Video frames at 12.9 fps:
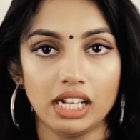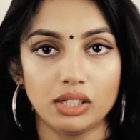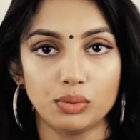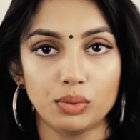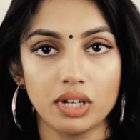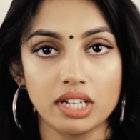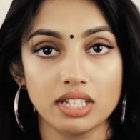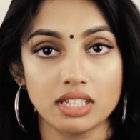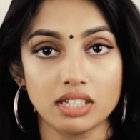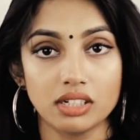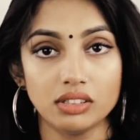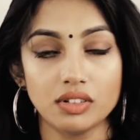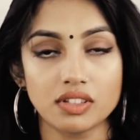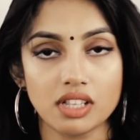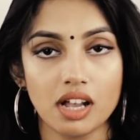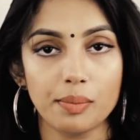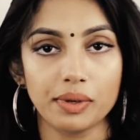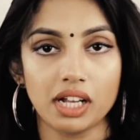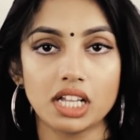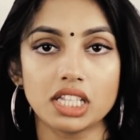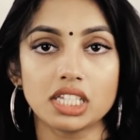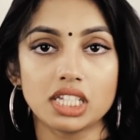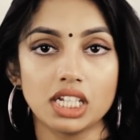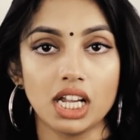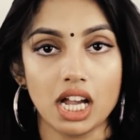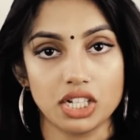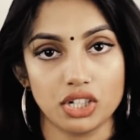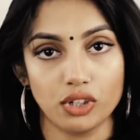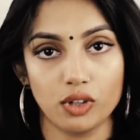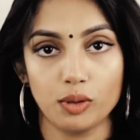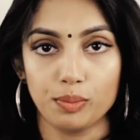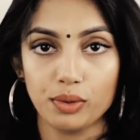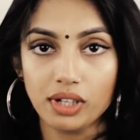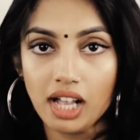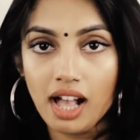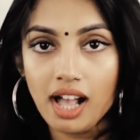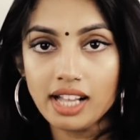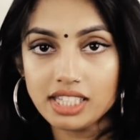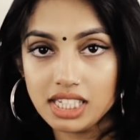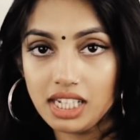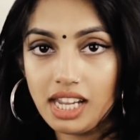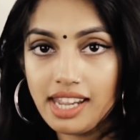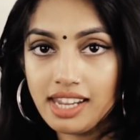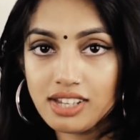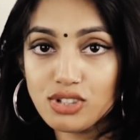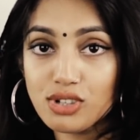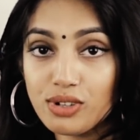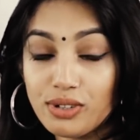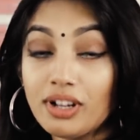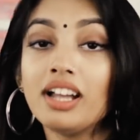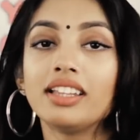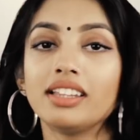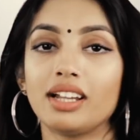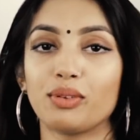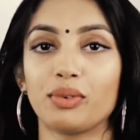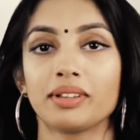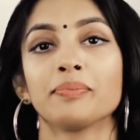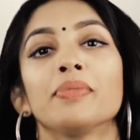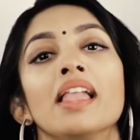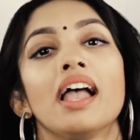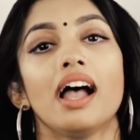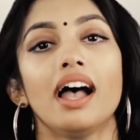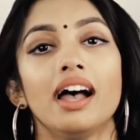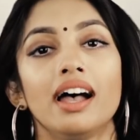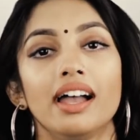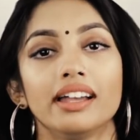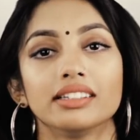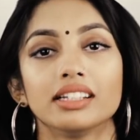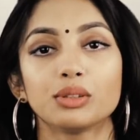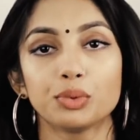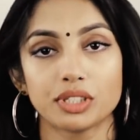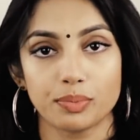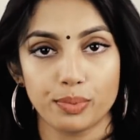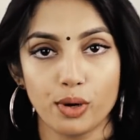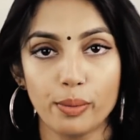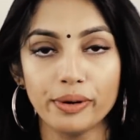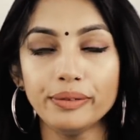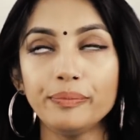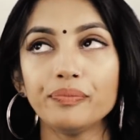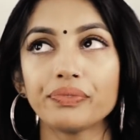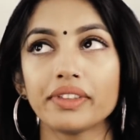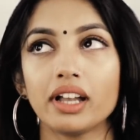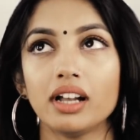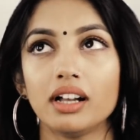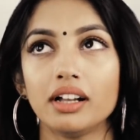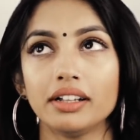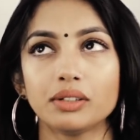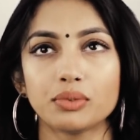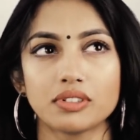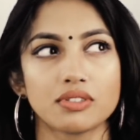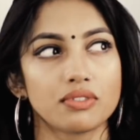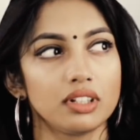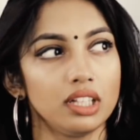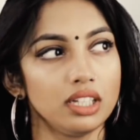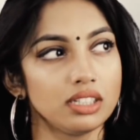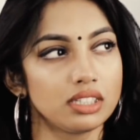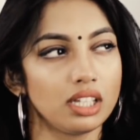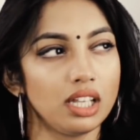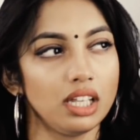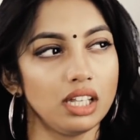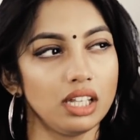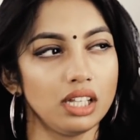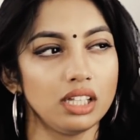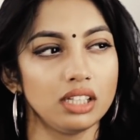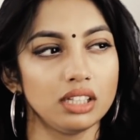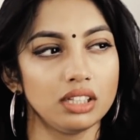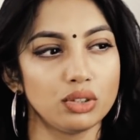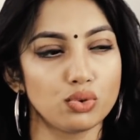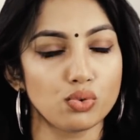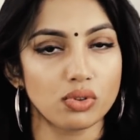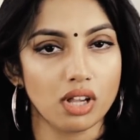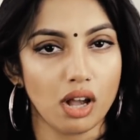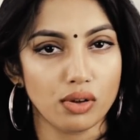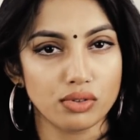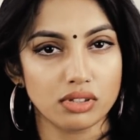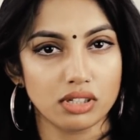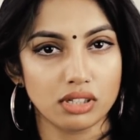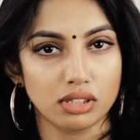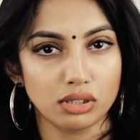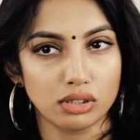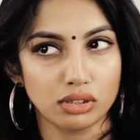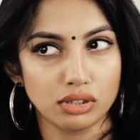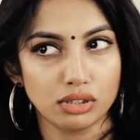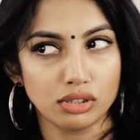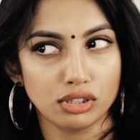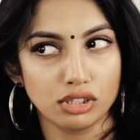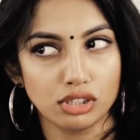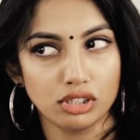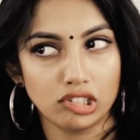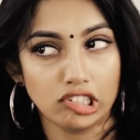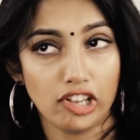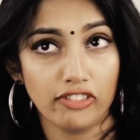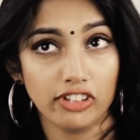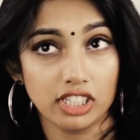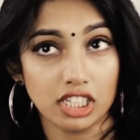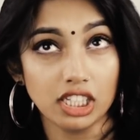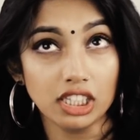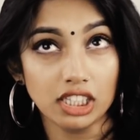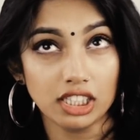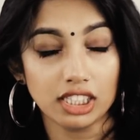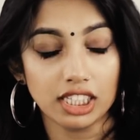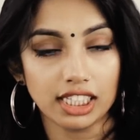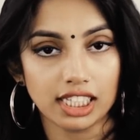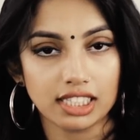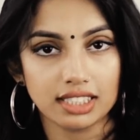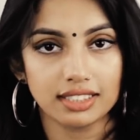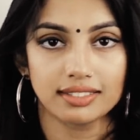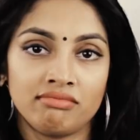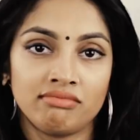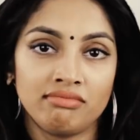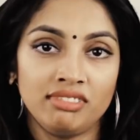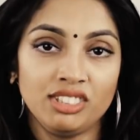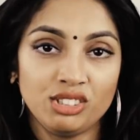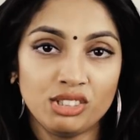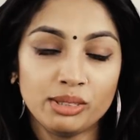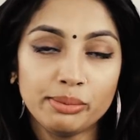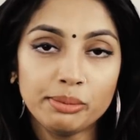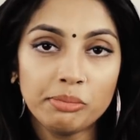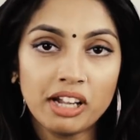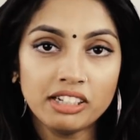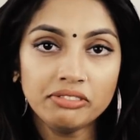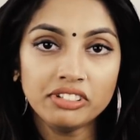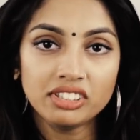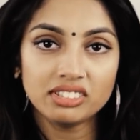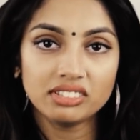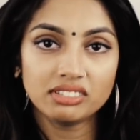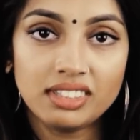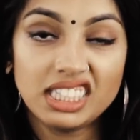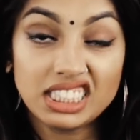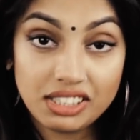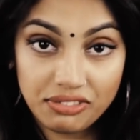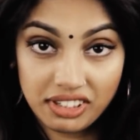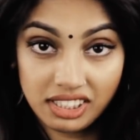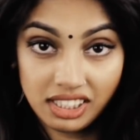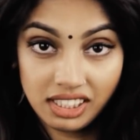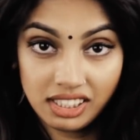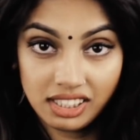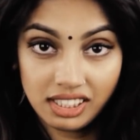It was Close Up, Kacche, Ashargulpo Kacche, Esho, that one. Uh, and that was a promo. Uh, it was released in two thousand seventeen, I guess. It's gonna be a bad video. Is it funny?